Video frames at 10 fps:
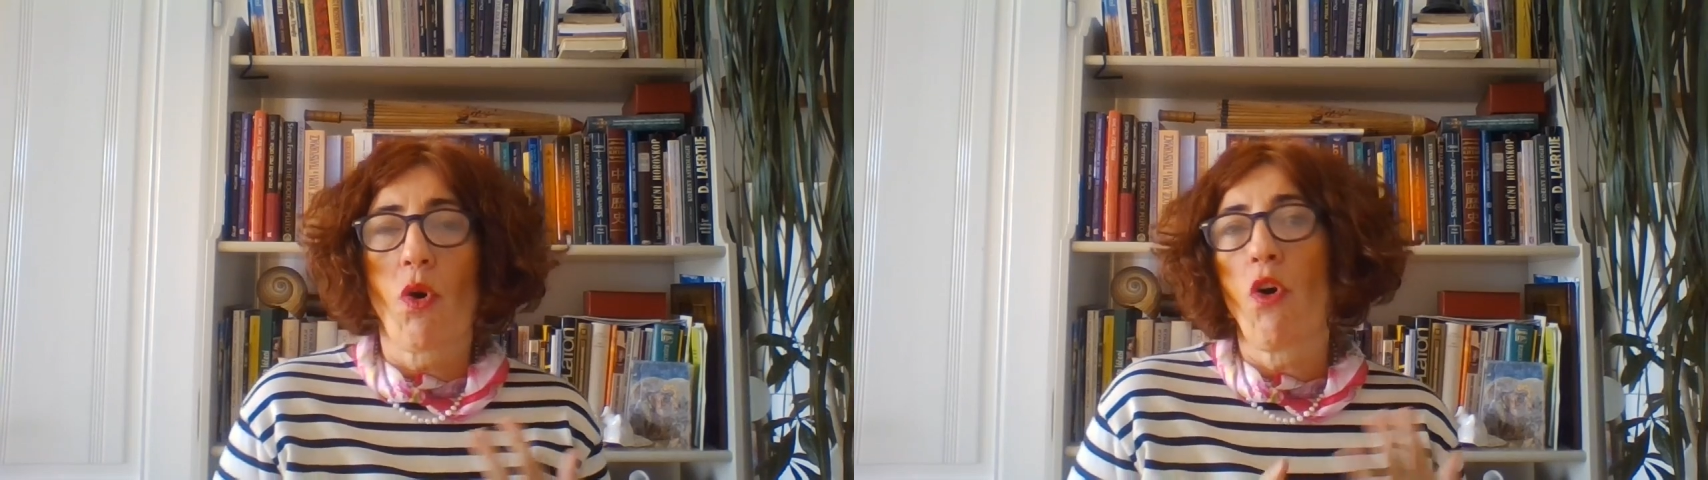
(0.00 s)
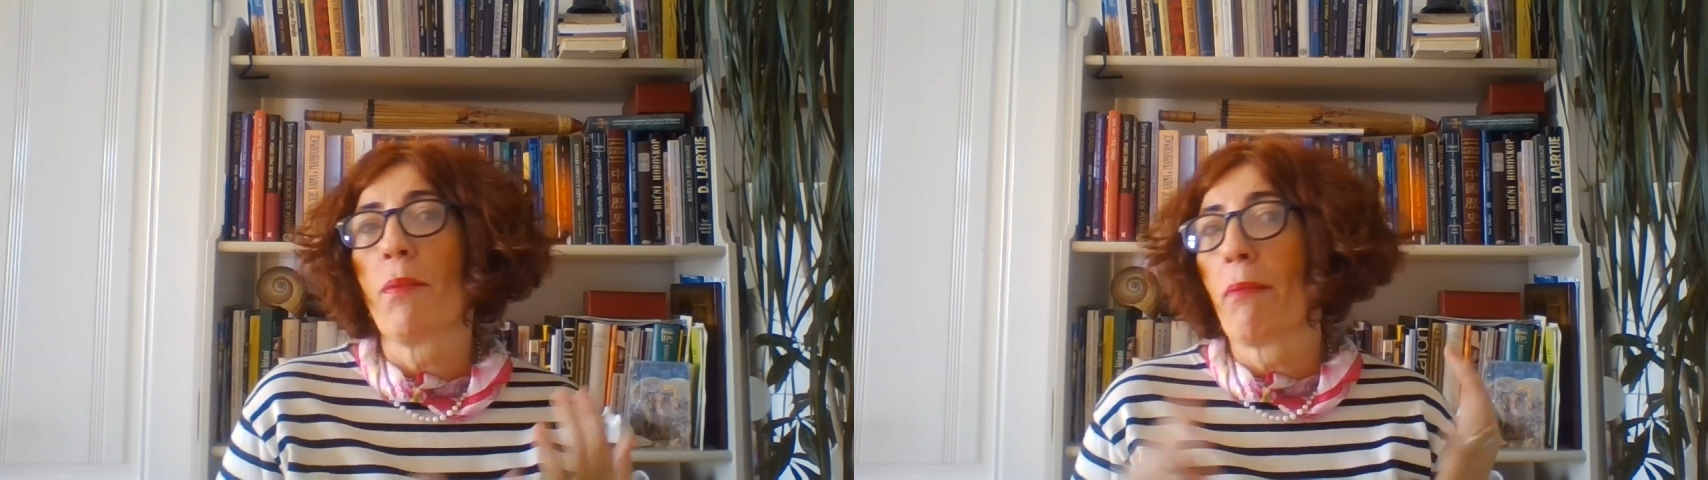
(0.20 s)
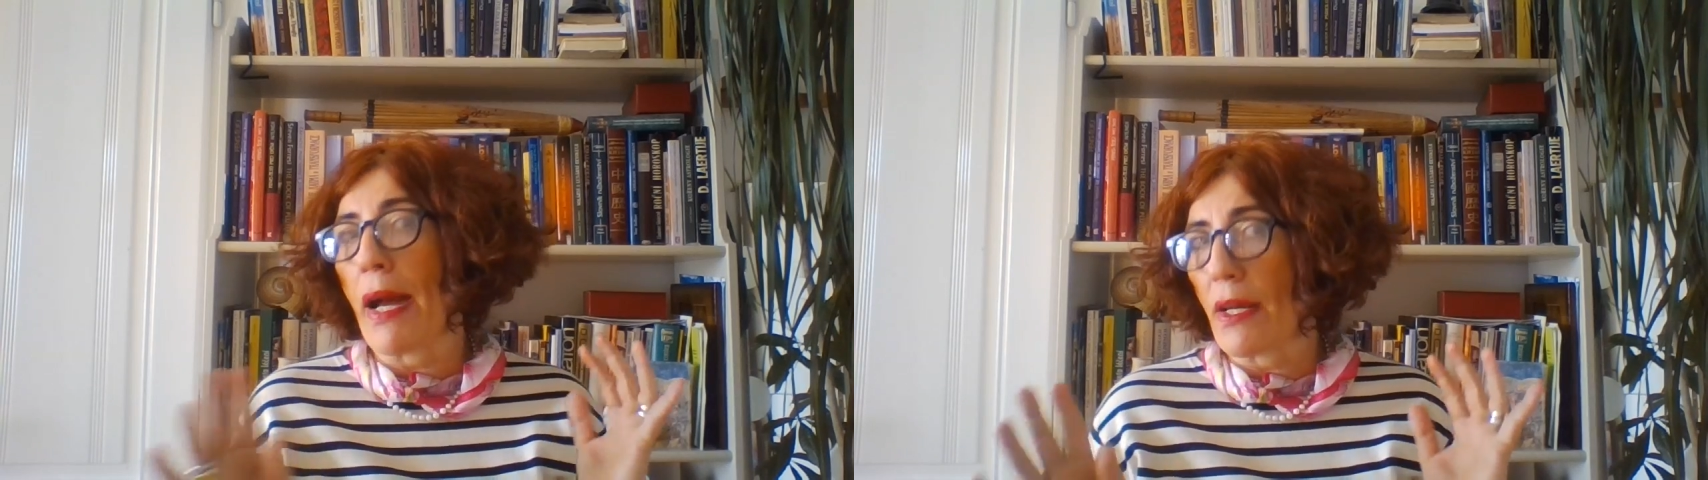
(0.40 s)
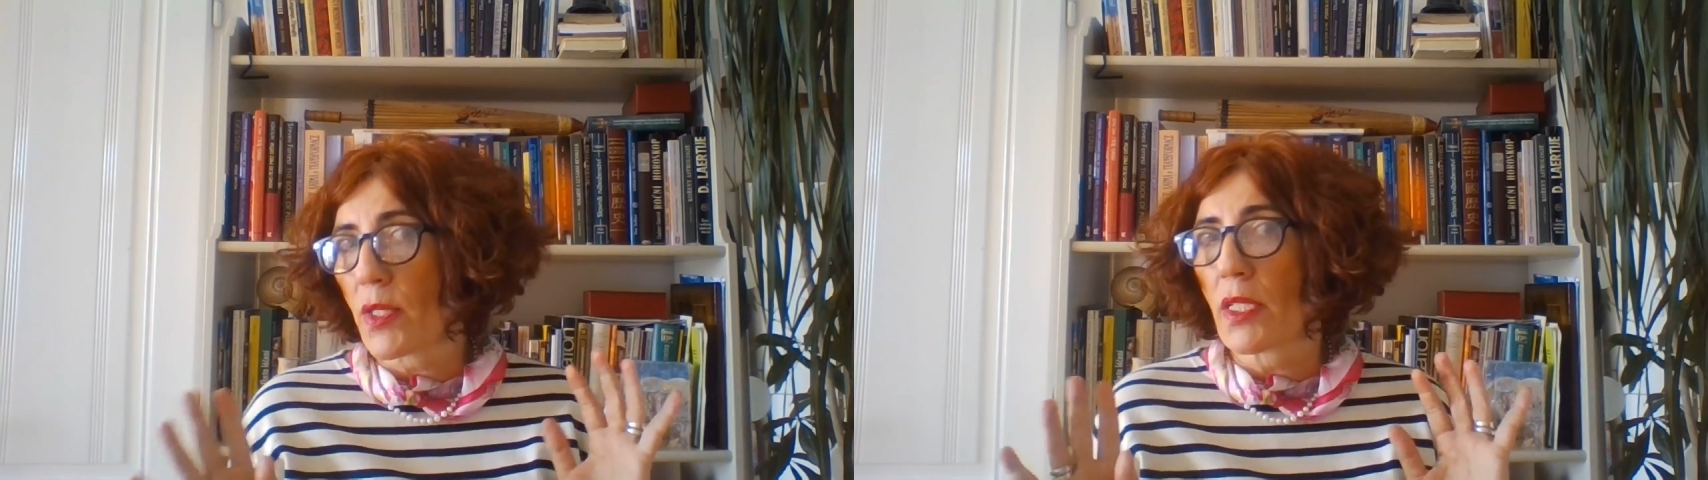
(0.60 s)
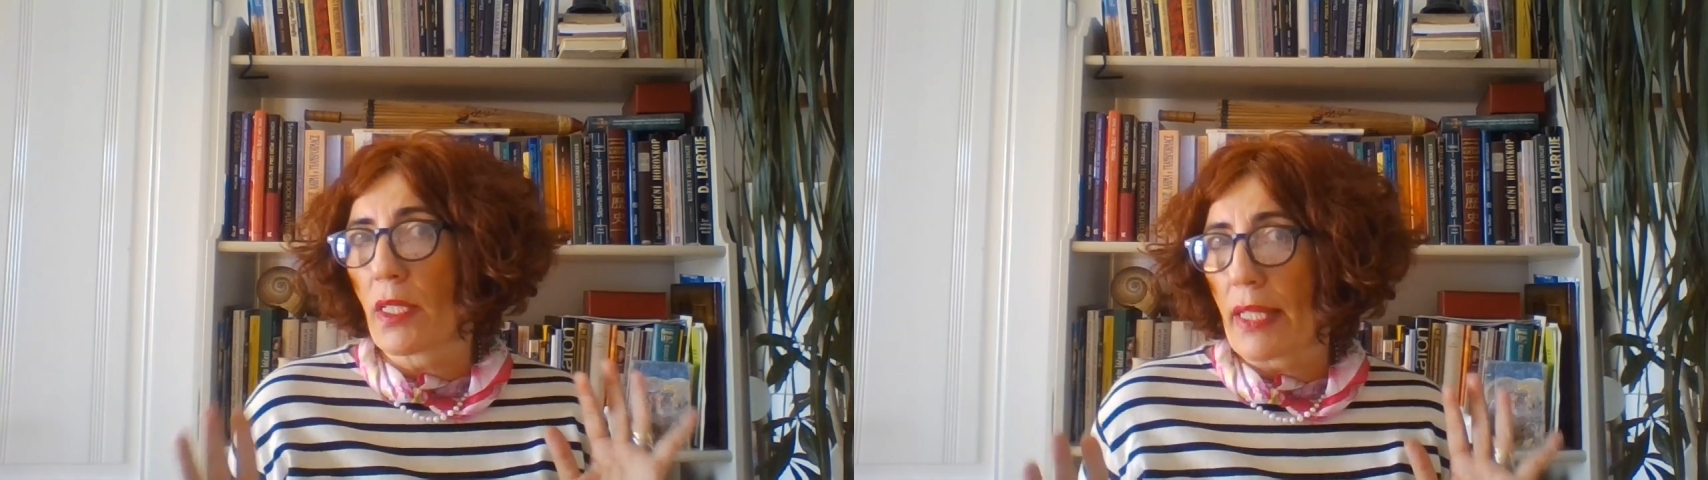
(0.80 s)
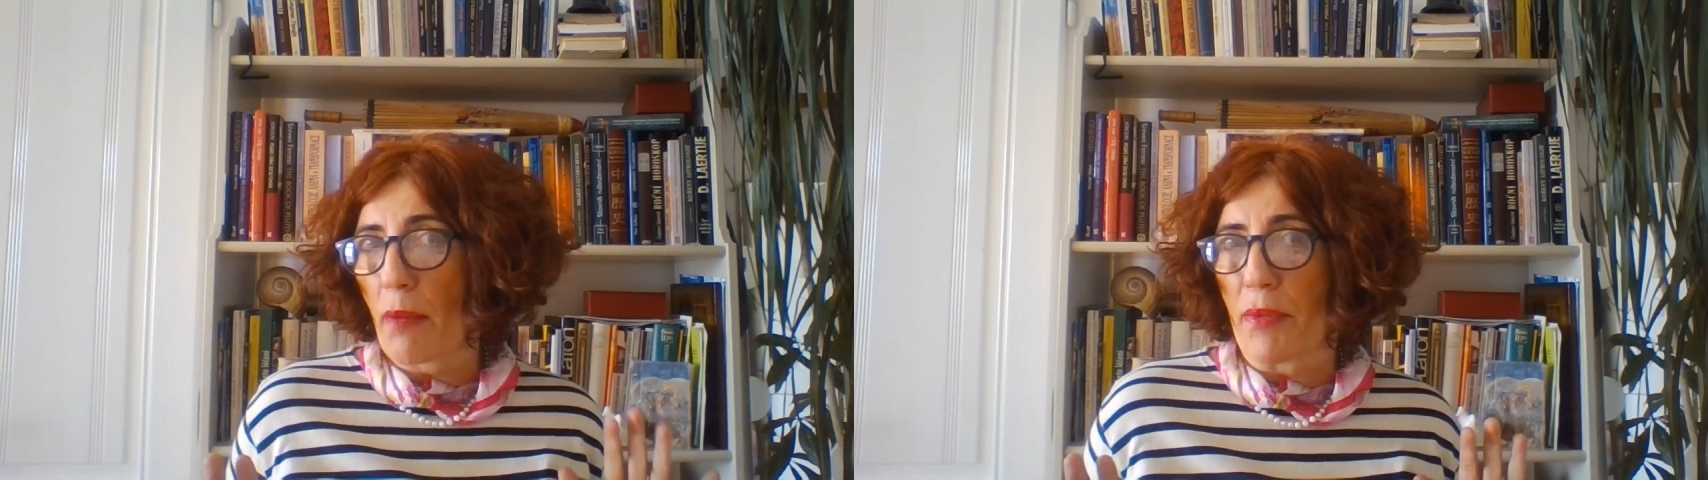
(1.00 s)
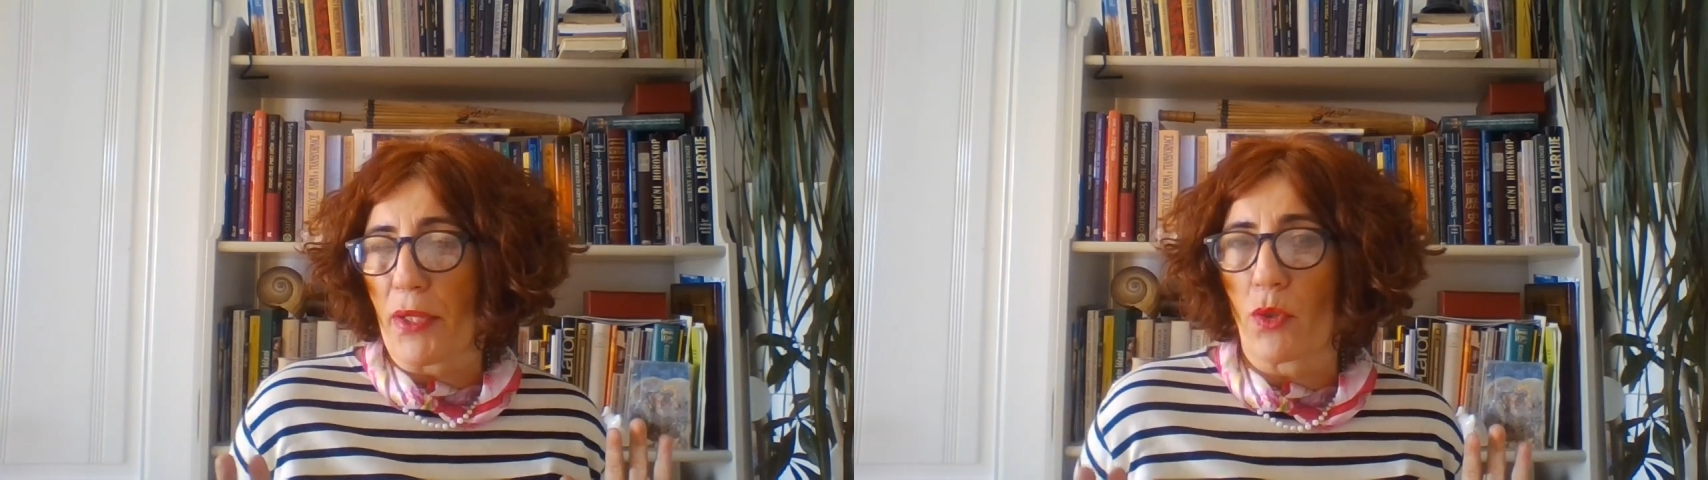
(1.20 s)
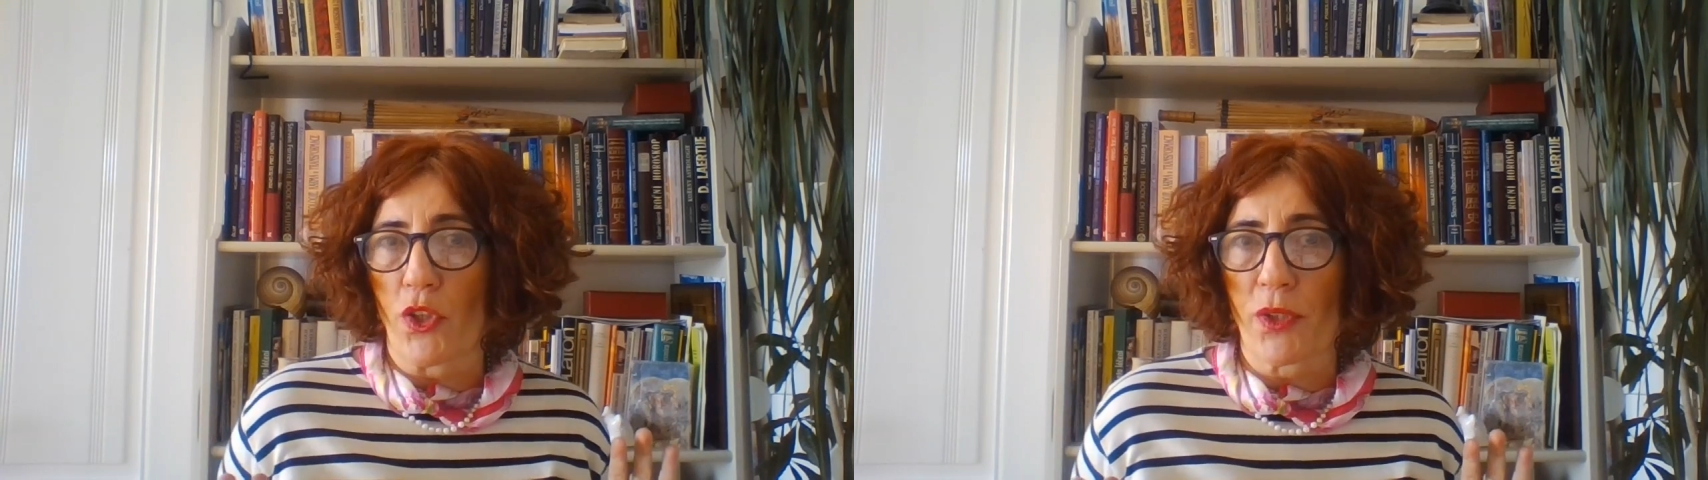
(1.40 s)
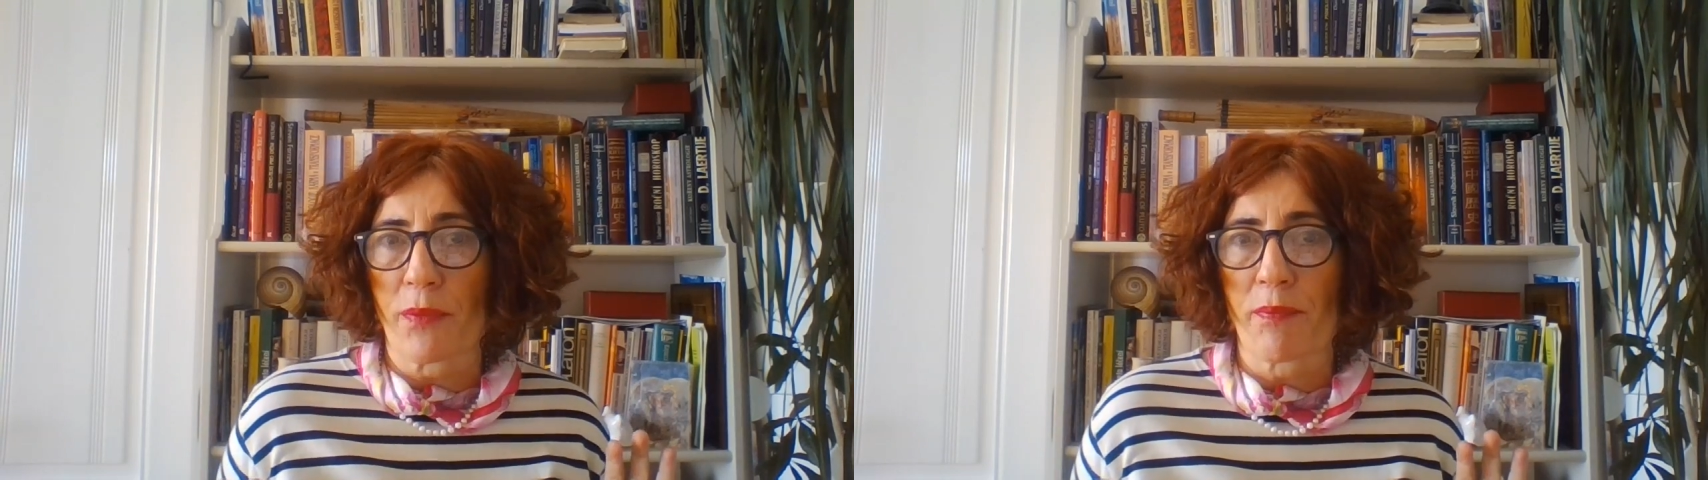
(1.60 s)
or Mars in Capricorn.